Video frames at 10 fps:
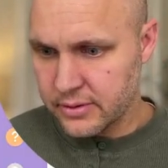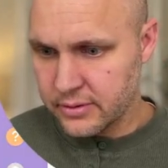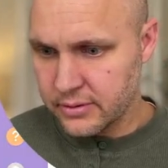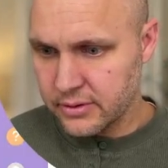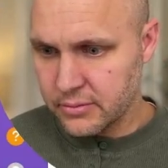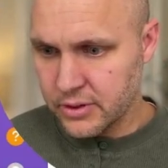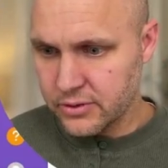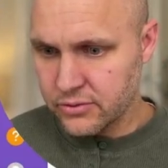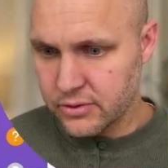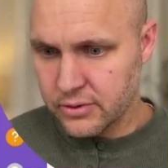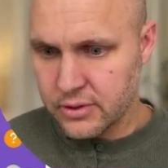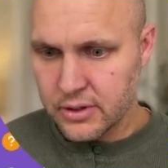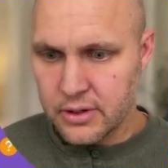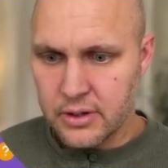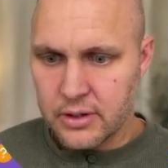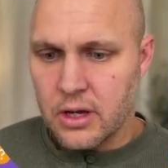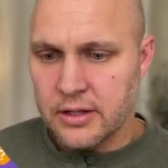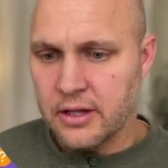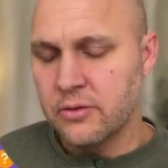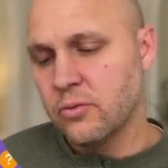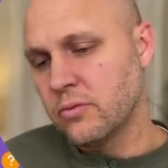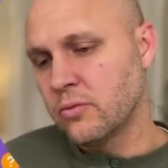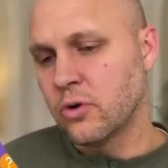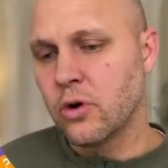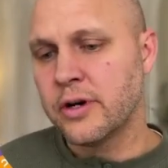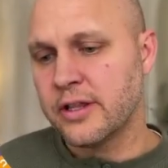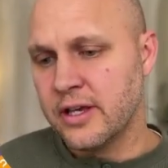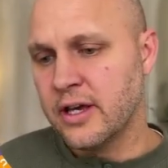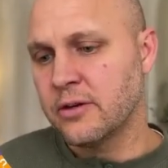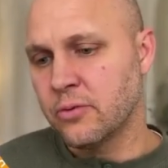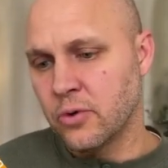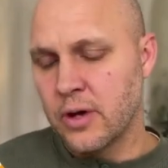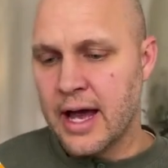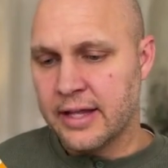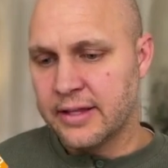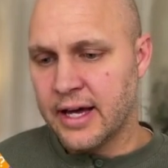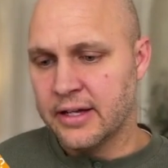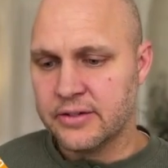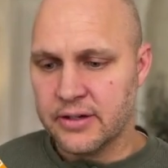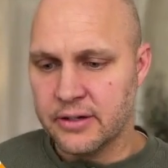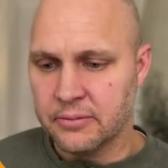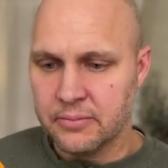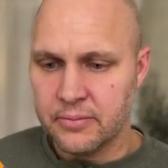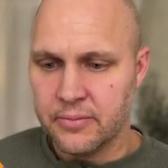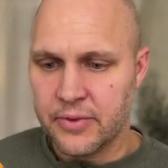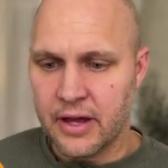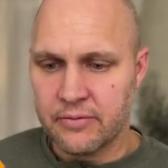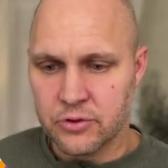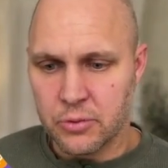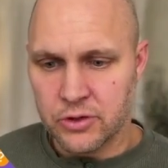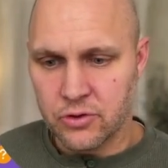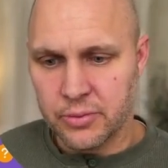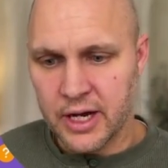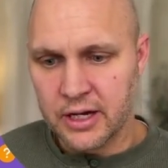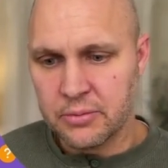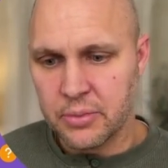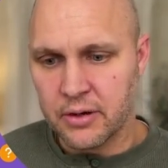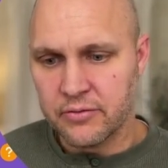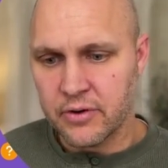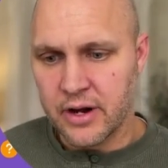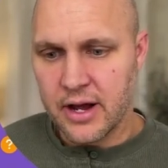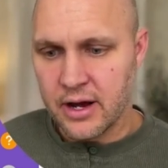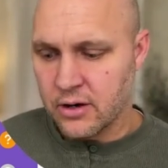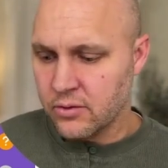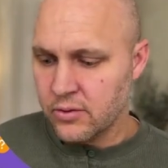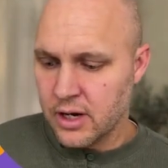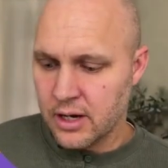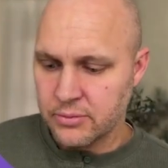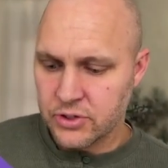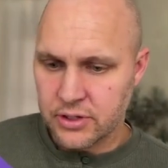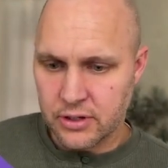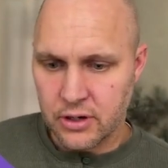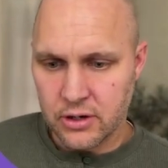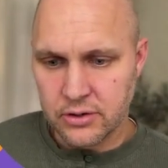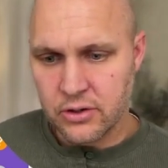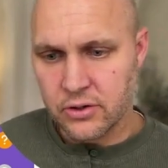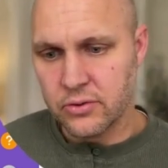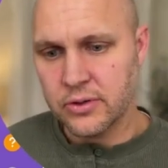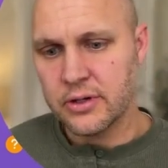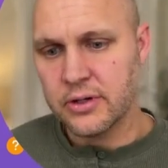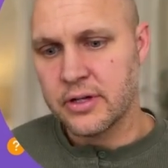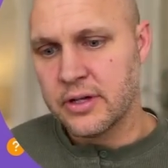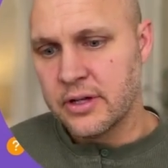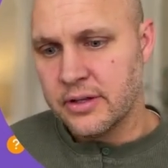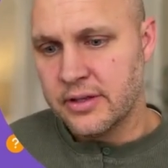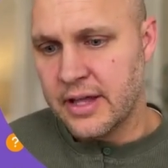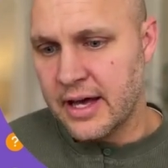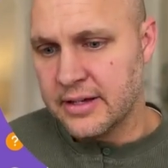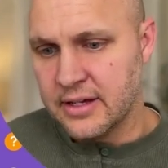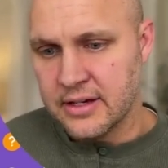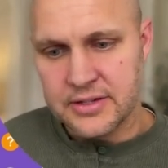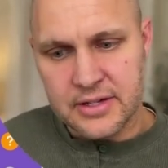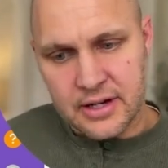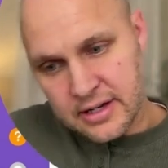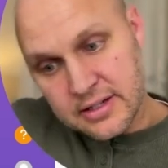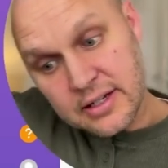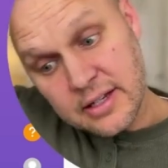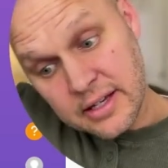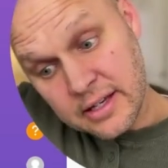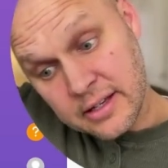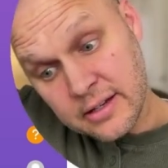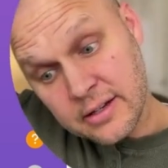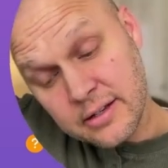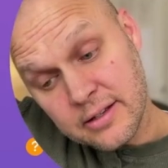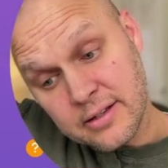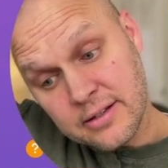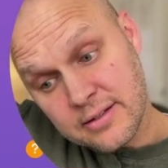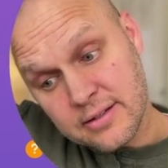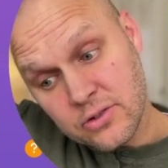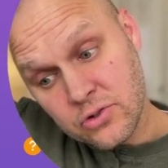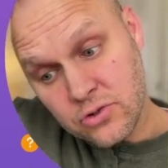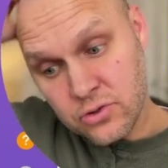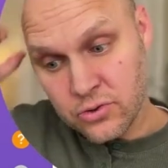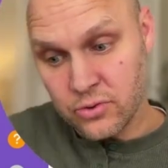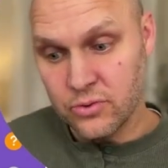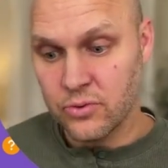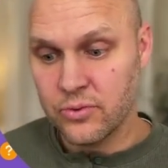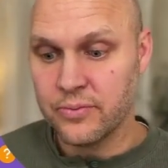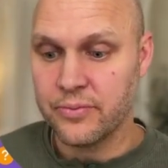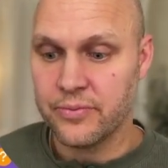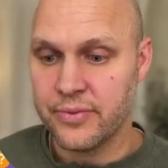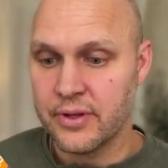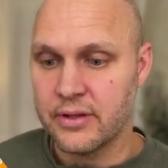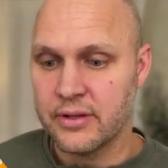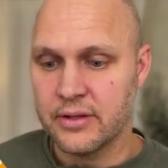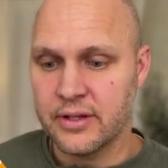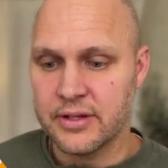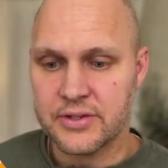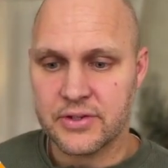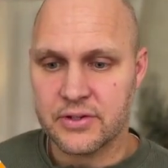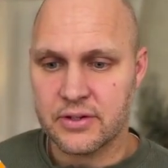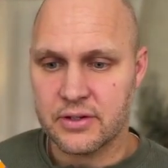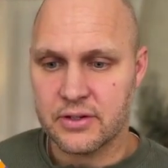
Delete module. And then we'll go in at the end and we'll add that first module back. But for now, I'm just going to hard code that dataset ID in to this